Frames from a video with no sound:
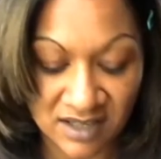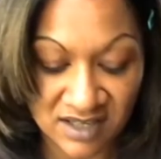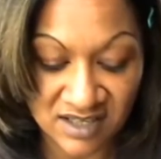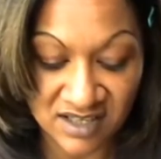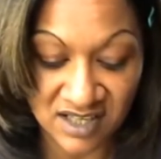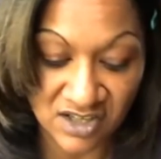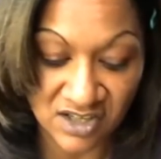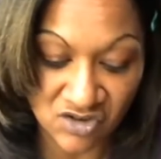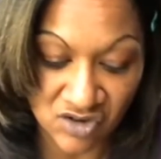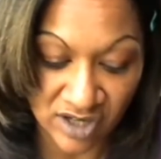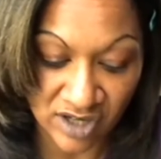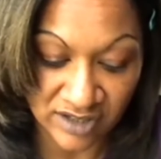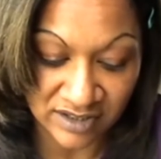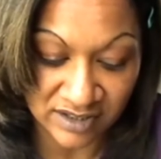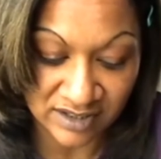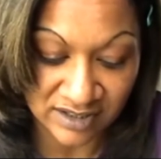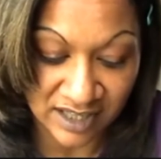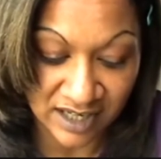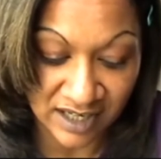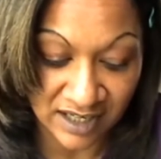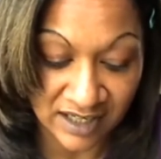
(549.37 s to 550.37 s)
So they're trying
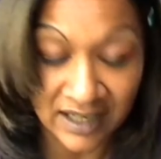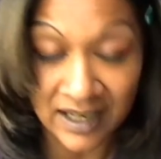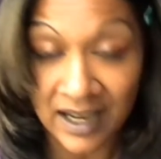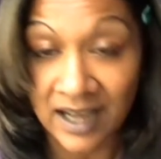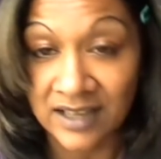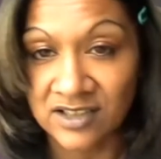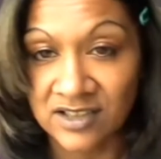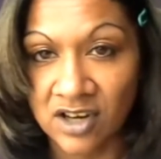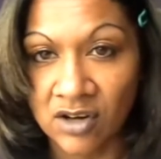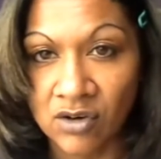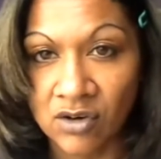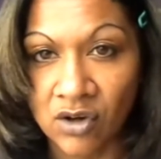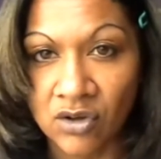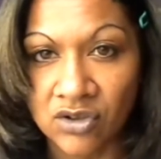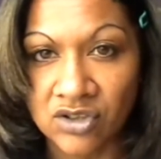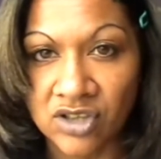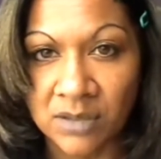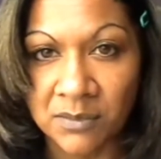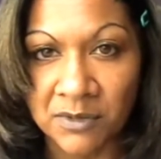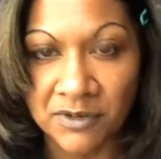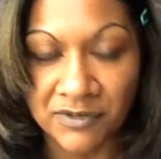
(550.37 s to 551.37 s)
to say it has no
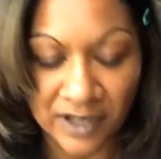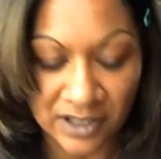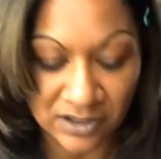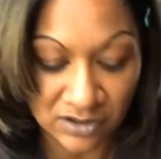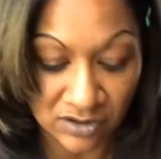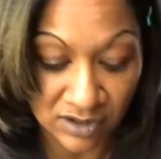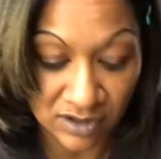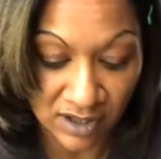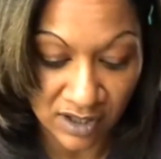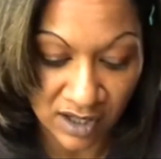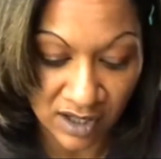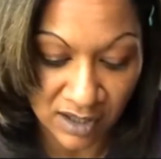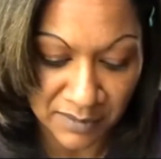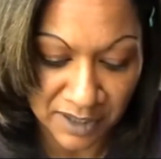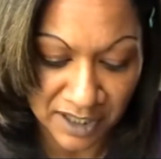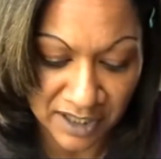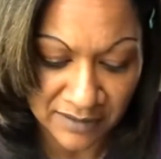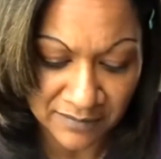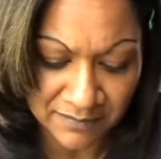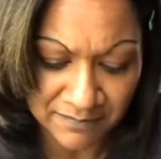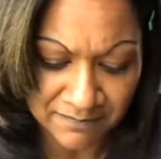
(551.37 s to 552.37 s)
long-term effect on the
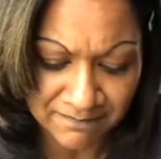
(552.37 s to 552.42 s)
climate.